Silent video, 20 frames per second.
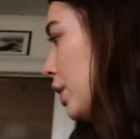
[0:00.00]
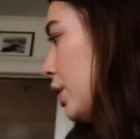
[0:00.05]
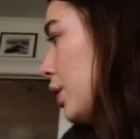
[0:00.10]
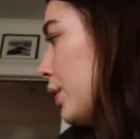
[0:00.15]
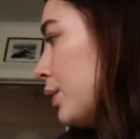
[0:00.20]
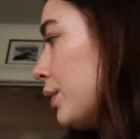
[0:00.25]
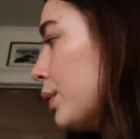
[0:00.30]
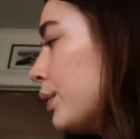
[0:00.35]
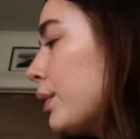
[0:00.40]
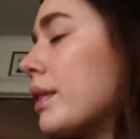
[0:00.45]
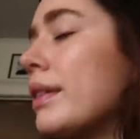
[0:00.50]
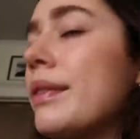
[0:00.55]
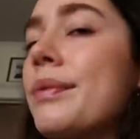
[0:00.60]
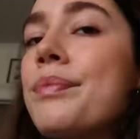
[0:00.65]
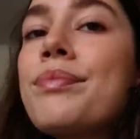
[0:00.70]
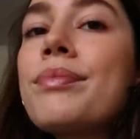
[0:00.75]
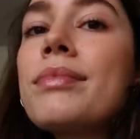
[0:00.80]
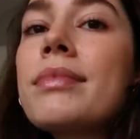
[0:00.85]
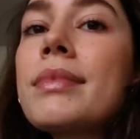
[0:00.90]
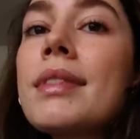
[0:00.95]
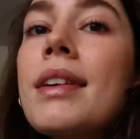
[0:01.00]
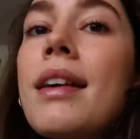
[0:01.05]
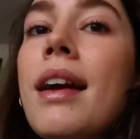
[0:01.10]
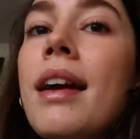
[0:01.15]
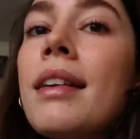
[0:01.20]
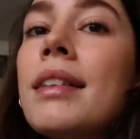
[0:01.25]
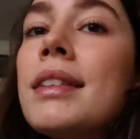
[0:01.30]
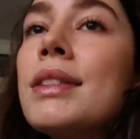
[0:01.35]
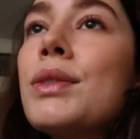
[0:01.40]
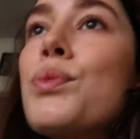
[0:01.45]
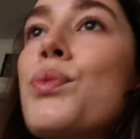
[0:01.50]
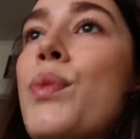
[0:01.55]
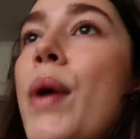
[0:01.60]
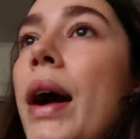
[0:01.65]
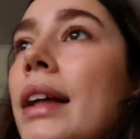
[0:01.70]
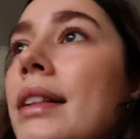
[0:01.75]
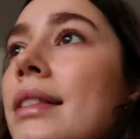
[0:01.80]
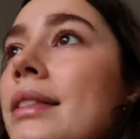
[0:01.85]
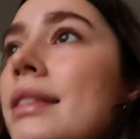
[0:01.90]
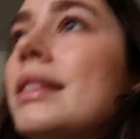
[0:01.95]
noon and it's
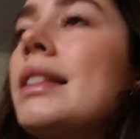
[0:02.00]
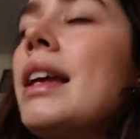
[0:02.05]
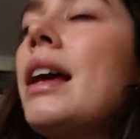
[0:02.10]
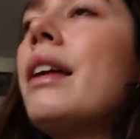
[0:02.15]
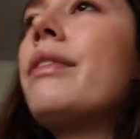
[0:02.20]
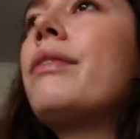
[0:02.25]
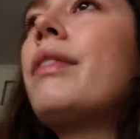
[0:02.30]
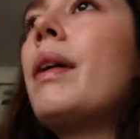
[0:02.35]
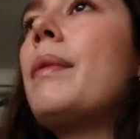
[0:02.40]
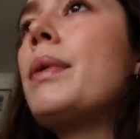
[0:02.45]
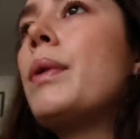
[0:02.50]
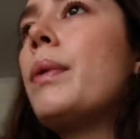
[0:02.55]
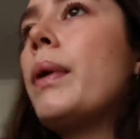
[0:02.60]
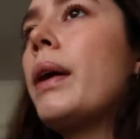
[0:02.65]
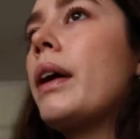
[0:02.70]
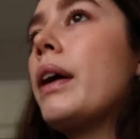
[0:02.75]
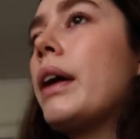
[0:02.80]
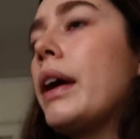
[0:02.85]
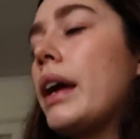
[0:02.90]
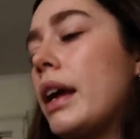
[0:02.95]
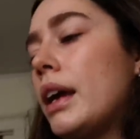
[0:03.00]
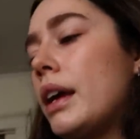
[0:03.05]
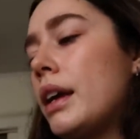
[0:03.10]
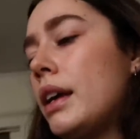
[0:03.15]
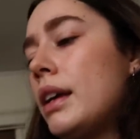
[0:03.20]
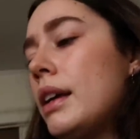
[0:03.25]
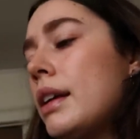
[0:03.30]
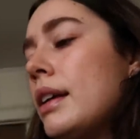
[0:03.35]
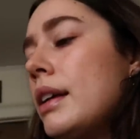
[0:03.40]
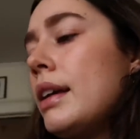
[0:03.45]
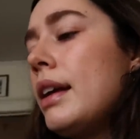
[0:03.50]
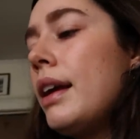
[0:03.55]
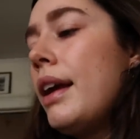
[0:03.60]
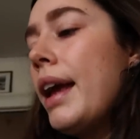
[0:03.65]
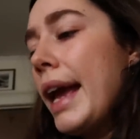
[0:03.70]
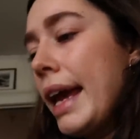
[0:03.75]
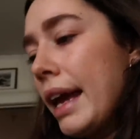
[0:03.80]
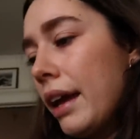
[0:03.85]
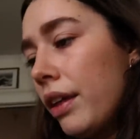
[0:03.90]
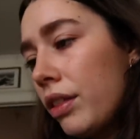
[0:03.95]
Wednesday, February
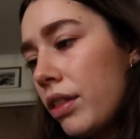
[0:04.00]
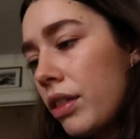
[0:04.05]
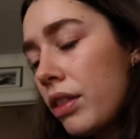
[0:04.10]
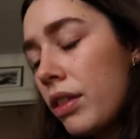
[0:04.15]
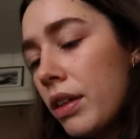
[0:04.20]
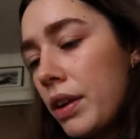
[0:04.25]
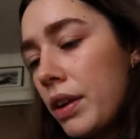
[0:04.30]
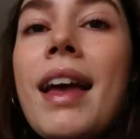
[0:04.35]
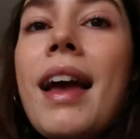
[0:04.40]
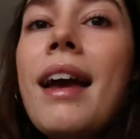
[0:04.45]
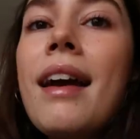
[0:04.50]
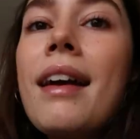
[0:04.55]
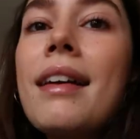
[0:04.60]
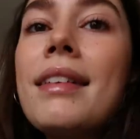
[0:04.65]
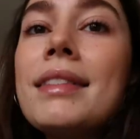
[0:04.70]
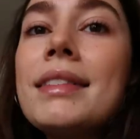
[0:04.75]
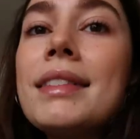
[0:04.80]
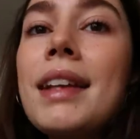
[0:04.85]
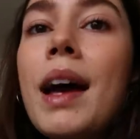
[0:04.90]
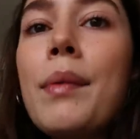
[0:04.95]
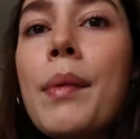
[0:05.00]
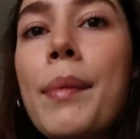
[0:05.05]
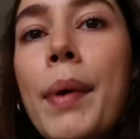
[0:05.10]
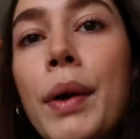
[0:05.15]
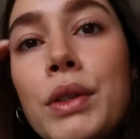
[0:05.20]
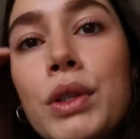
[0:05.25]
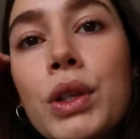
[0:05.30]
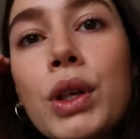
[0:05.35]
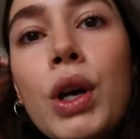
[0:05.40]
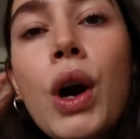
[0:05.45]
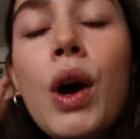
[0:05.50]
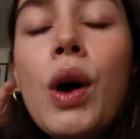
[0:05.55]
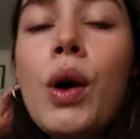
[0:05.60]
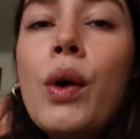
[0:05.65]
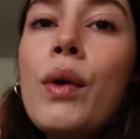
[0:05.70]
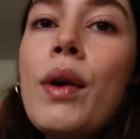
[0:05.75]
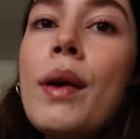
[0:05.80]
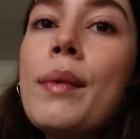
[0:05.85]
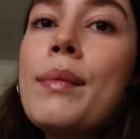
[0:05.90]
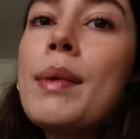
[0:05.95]
8th and I'm about to
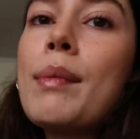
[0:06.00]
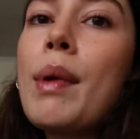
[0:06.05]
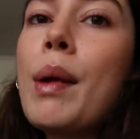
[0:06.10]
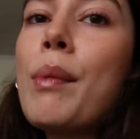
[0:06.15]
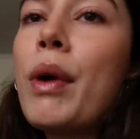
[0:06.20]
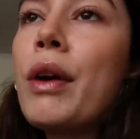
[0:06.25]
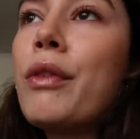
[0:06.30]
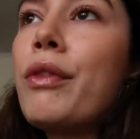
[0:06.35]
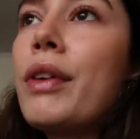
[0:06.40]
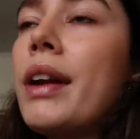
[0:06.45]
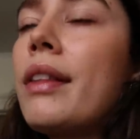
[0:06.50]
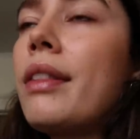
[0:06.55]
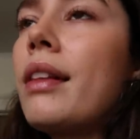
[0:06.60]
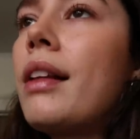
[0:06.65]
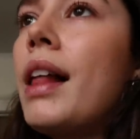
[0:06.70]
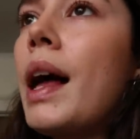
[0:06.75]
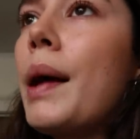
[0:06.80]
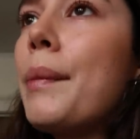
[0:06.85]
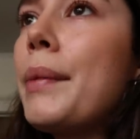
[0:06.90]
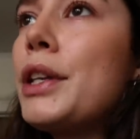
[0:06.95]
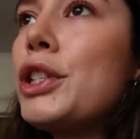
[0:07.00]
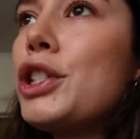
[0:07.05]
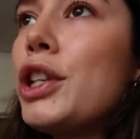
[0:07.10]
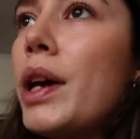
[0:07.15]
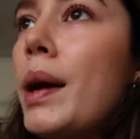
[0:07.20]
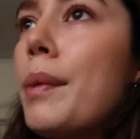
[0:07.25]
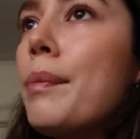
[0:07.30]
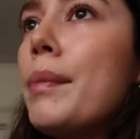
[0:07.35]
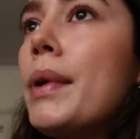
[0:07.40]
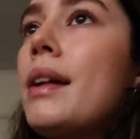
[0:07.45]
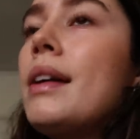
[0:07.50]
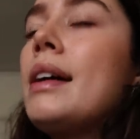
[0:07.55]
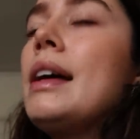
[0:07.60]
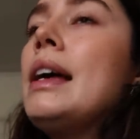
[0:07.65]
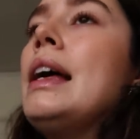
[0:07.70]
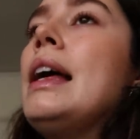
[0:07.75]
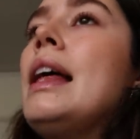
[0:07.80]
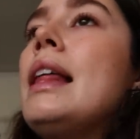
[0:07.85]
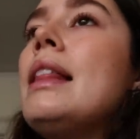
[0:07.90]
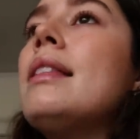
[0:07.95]
go meet my boyfriend at the climbing gym.
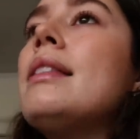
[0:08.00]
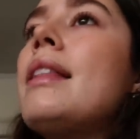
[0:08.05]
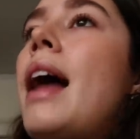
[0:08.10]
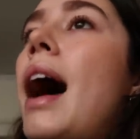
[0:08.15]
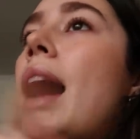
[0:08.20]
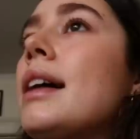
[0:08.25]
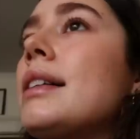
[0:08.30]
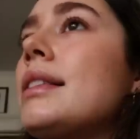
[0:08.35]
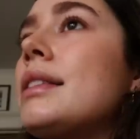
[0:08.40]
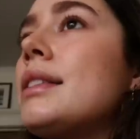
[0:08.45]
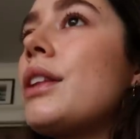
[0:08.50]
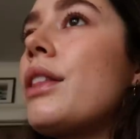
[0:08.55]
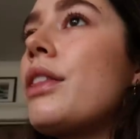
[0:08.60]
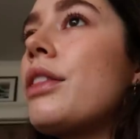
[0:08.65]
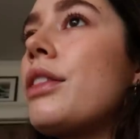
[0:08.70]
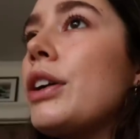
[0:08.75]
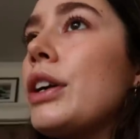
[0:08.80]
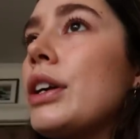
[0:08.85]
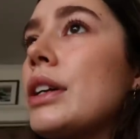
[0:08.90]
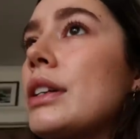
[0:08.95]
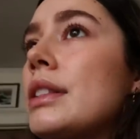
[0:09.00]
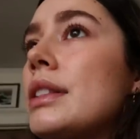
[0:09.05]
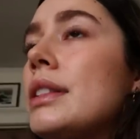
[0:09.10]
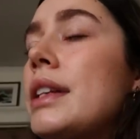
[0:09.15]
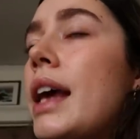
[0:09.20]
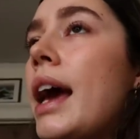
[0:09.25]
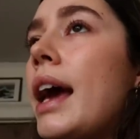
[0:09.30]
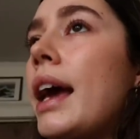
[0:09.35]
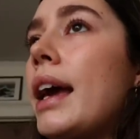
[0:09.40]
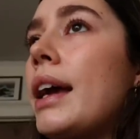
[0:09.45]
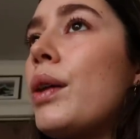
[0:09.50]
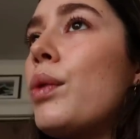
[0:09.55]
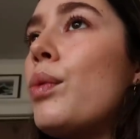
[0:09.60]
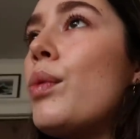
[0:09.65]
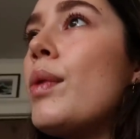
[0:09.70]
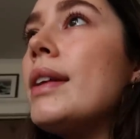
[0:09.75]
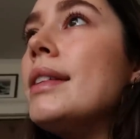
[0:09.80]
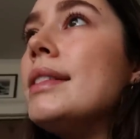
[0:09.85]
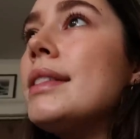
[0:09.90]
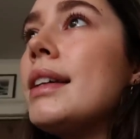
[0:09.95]
Last Thursday
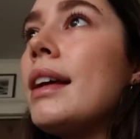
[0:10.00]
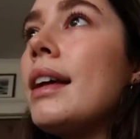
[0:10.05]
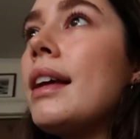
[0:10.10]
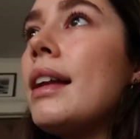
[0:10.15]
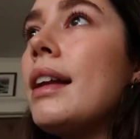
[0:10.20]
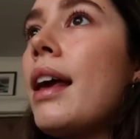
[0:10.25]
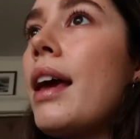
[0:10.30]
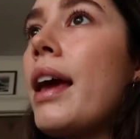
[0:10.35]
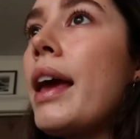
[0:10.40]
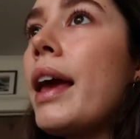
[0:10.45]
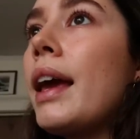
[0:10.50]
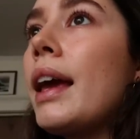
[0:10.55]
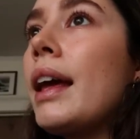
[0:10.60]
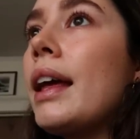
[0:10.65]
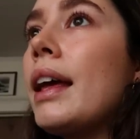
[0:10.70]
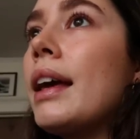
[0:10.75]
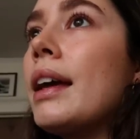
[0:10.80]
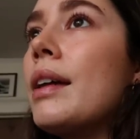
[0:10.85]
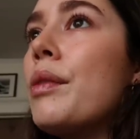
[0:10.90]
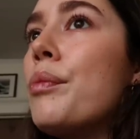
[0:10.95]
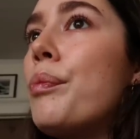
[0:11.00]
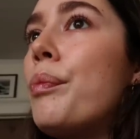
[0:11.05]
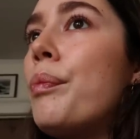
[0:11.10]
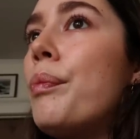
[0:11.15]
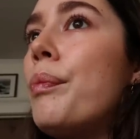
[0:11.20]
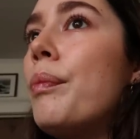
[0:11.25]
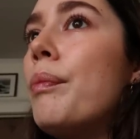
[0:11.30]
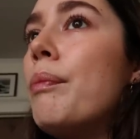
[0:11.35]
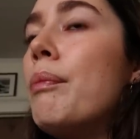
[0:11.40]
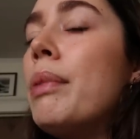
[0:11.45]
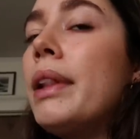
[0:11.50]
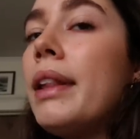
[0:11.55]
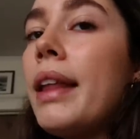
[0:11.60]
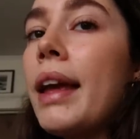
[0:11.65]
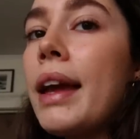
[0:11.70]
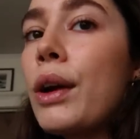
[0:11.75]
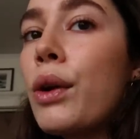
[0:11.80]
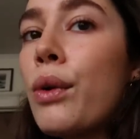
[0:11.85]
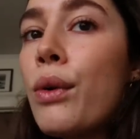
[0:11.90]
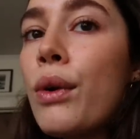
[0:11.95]
we did a
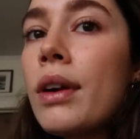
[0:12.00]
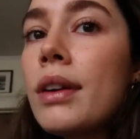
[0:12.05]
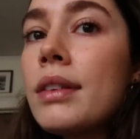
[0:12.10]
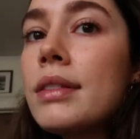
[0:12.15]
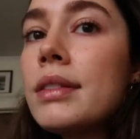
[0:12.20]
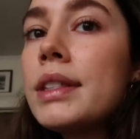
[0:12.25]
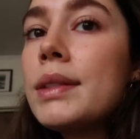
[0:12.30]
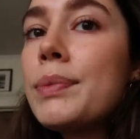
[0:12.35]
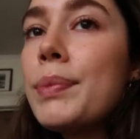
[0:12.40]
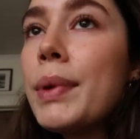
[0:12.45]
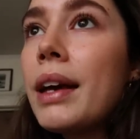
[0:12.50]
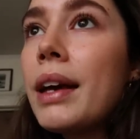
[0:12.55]
belay course